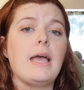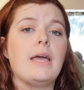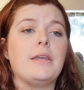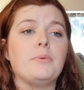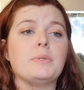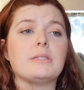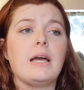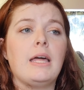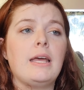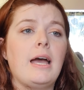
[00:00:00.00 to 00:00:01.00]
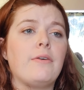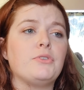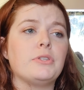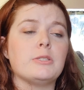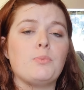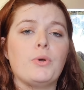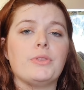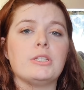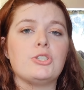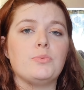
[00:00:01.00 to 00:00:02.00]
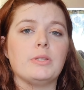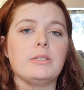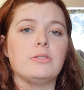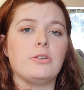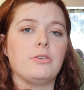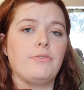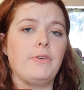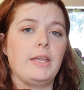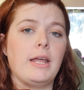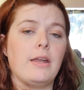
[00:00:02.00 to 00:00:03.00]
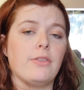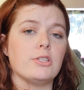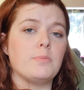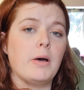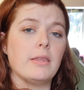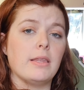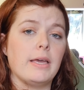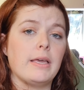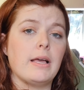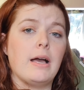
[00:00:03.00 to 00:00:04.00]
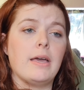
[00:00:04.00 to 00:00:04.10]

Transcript: And it was kind of after this point that she really started to fade out of the spotlight.